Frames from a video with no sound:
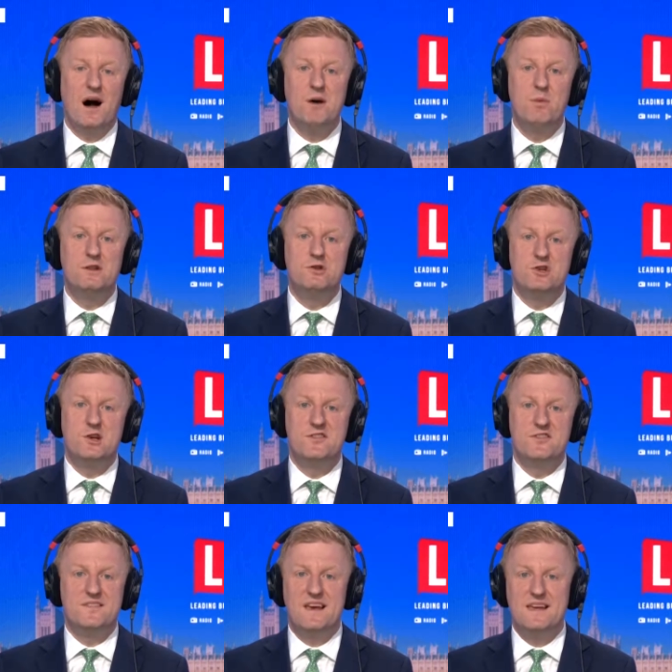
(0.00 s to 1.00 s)
I wouldn't
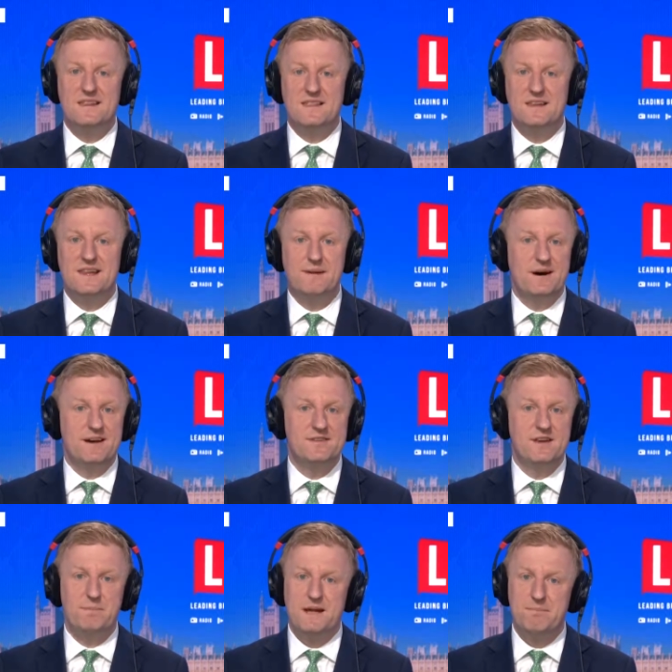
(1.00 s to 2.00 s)
choose to take the knee
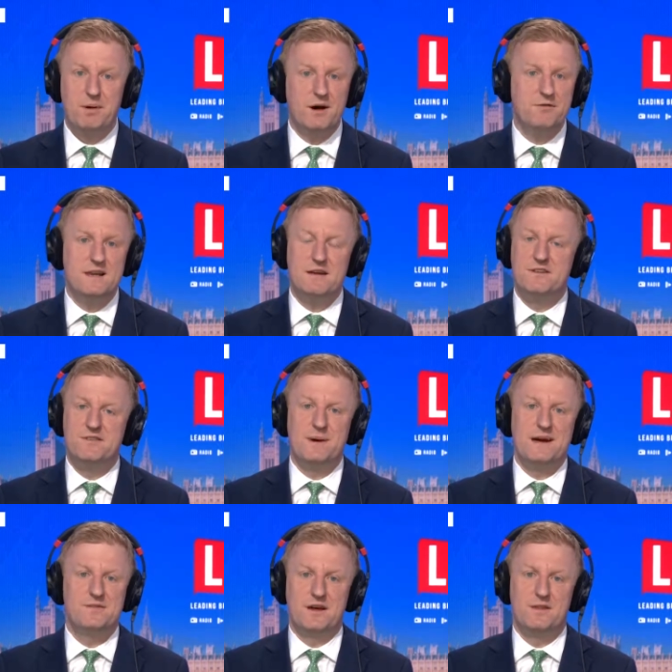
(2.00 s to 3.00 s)
myself, but I perfectly
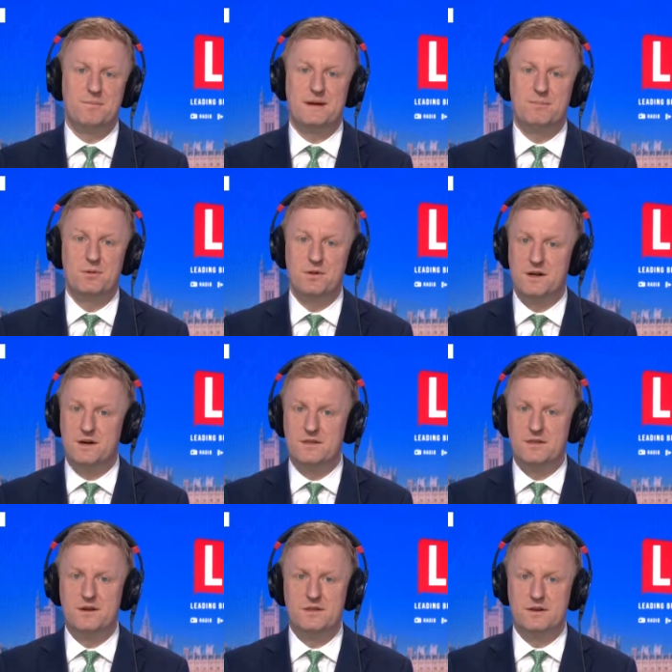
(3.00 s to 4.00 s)
respect other people
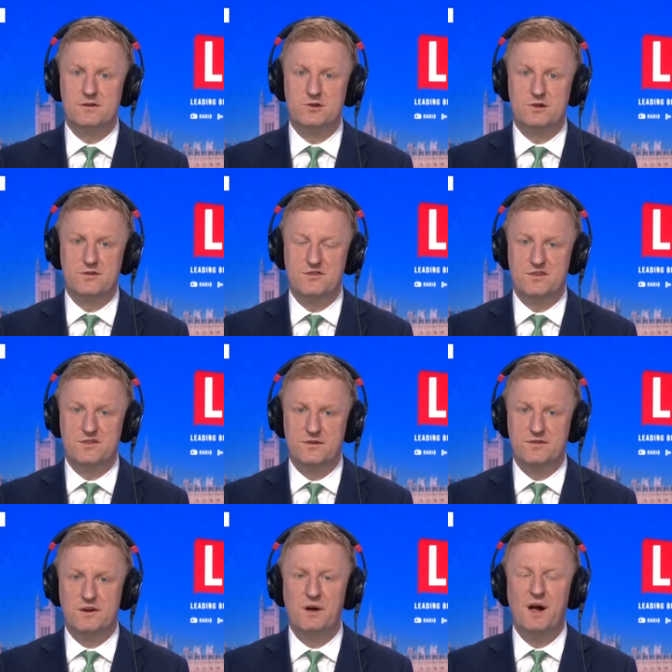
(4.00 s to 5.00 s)
that, that, that choose to do
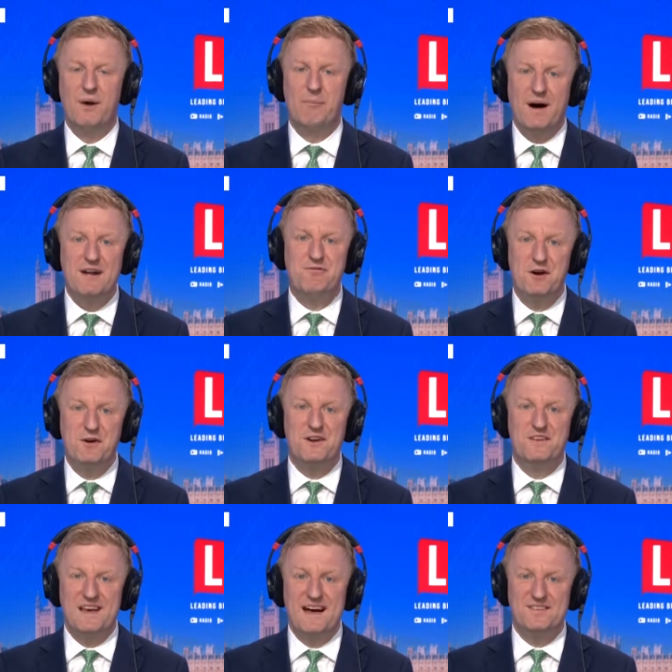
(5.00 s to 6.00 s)
so. My
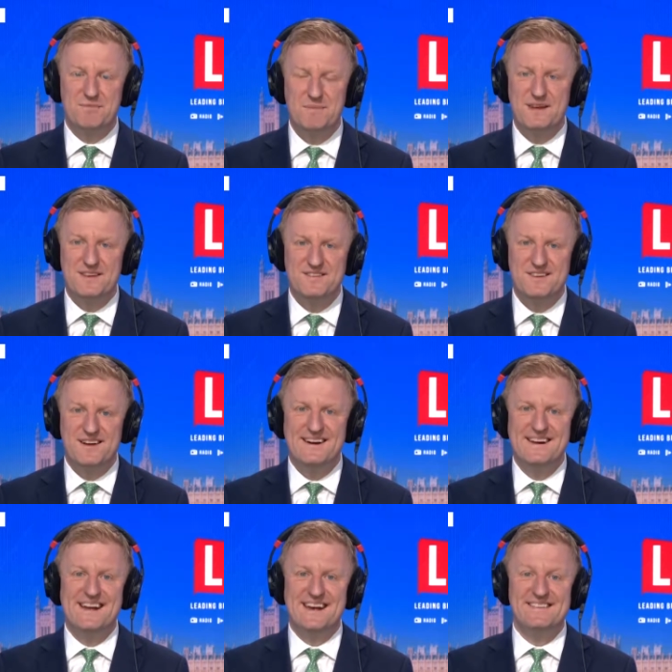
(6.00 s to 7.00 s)
focus as a minister
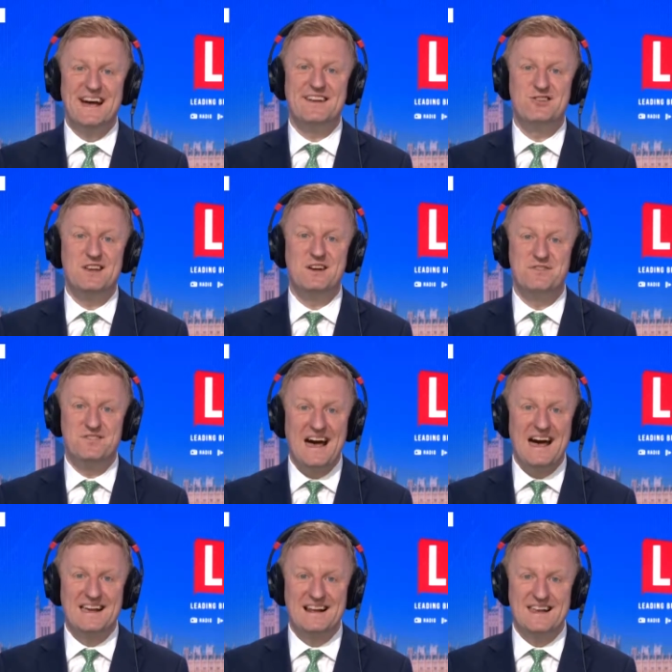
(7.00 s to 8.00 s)
is actually on
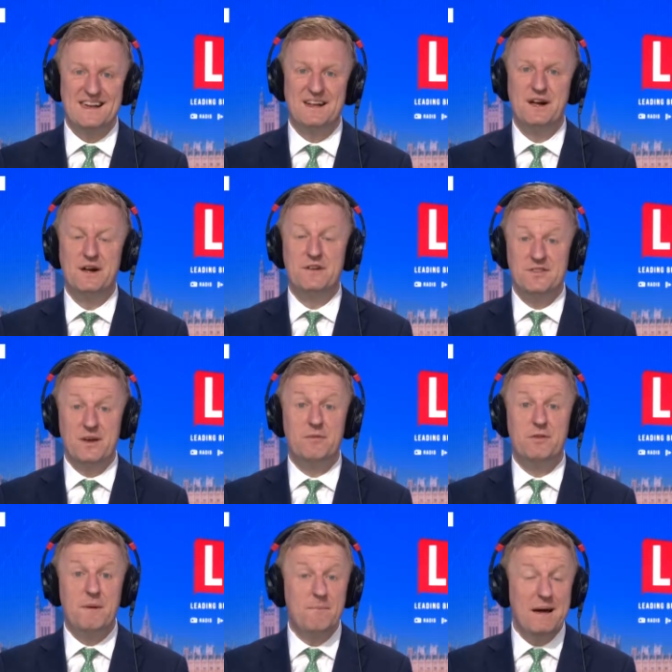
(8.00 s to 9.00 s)
tackling some of
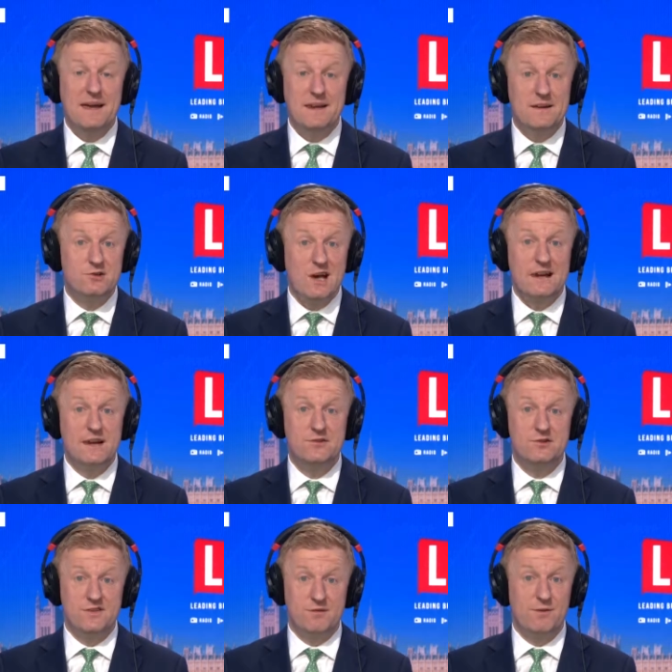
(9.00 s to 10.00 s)
the remaining
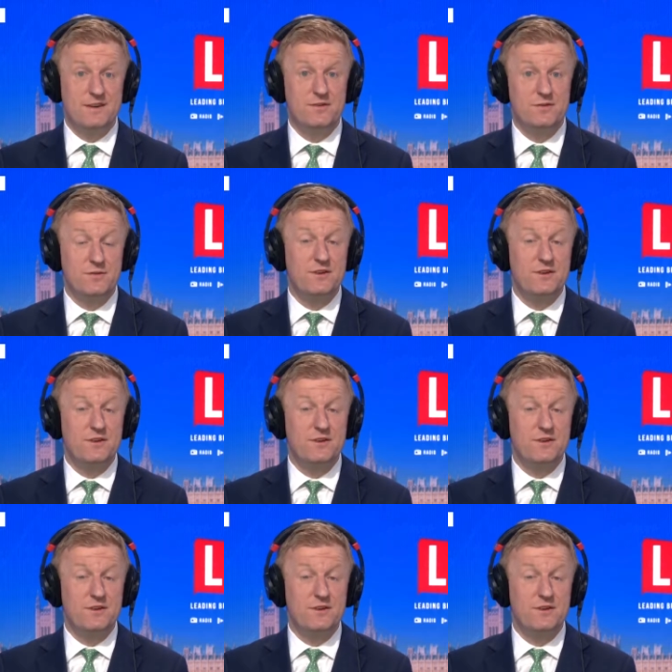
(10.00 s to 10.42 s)
challenges of racism.